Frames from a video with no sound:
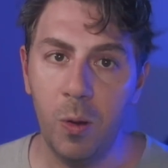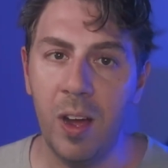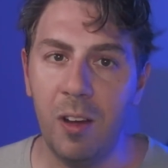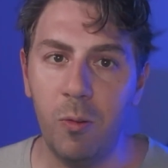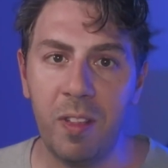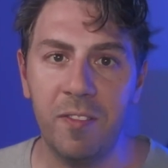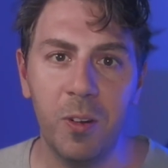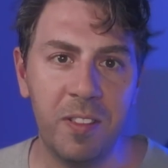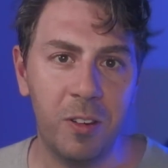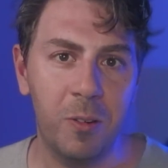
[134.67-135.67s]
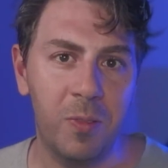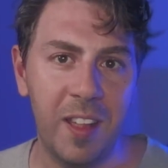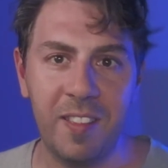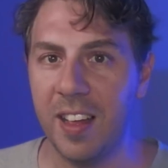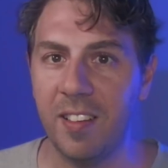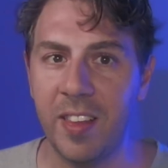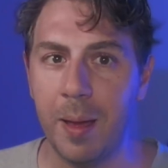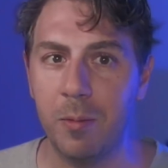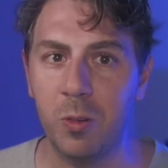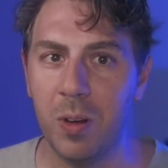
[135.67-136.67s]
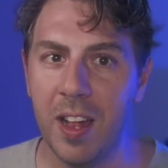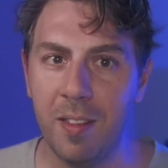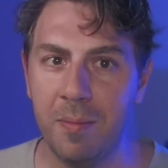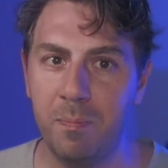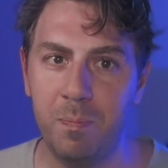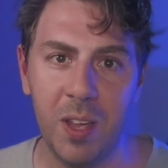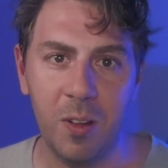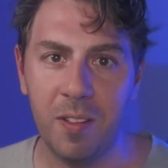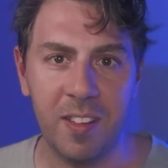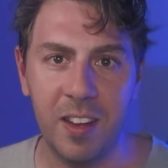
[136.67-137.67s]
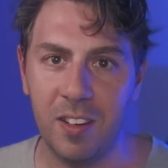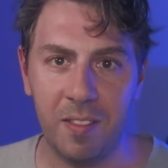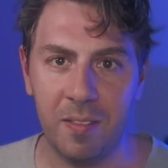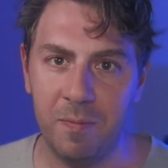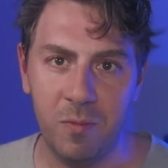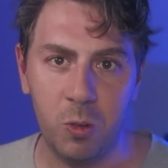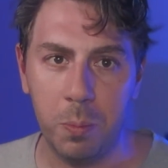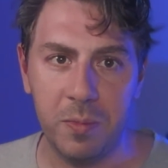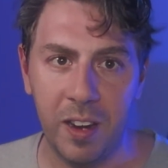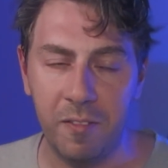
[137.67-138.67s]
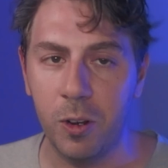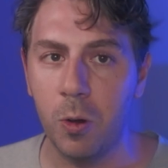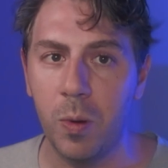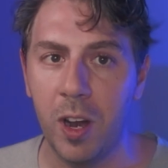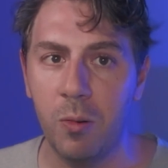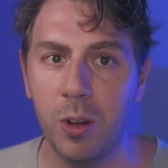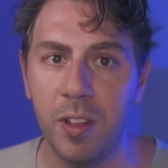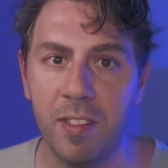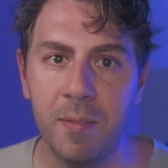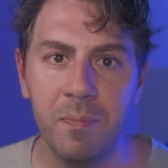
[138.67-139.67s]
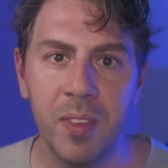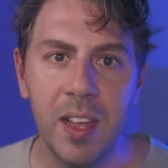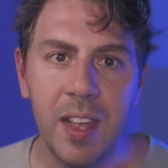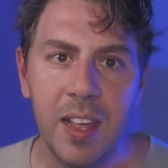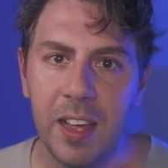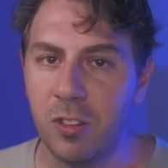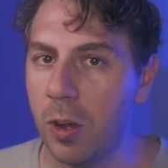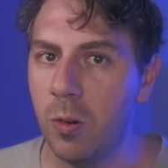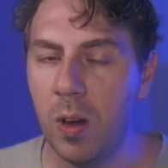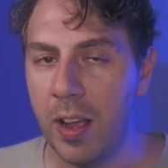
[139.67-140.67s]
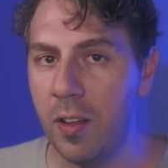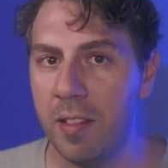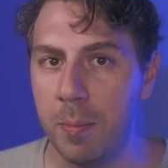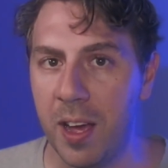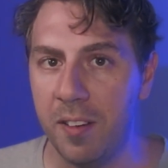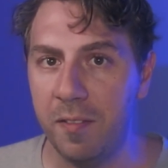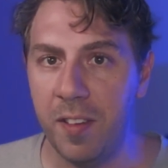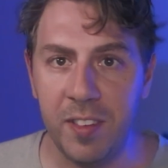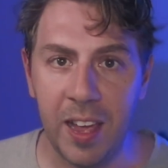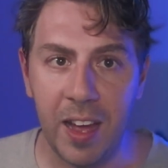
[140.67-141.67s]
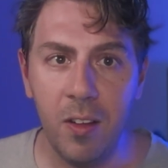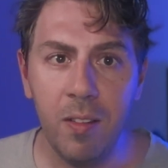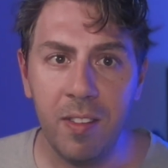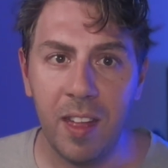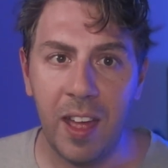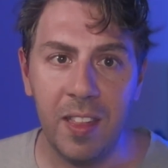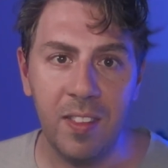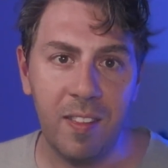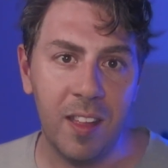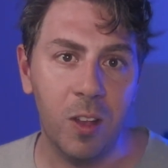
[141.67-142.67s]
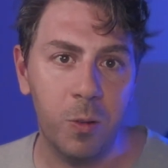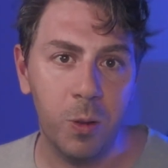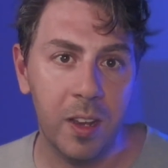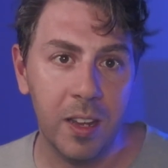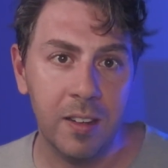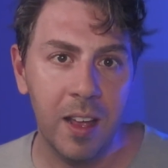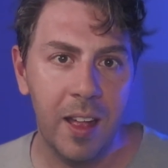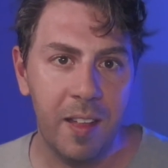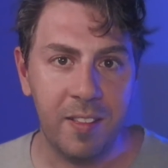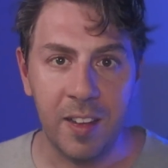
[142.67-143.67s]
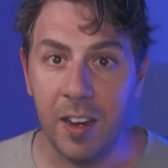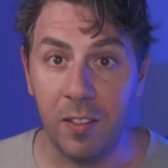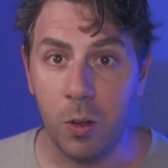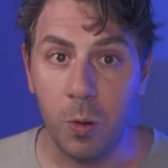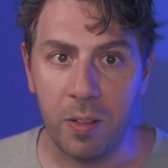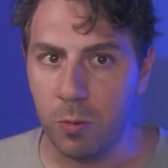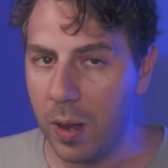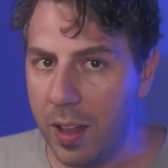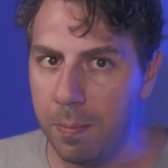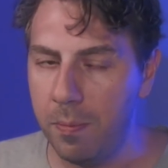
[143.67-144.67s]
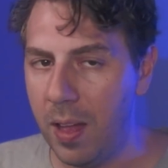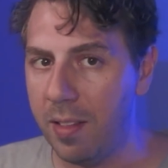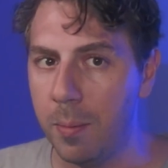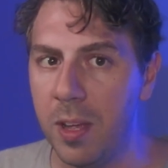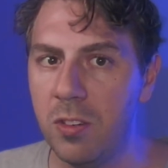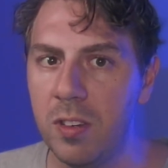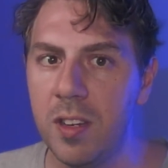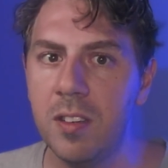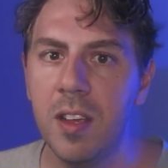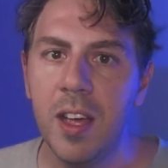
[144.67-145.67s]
I was forced to restart the lab twice because I just dropped it and forgot where I was. In total, I used about 50 hours, and this included starting the course twice, as I mentioned,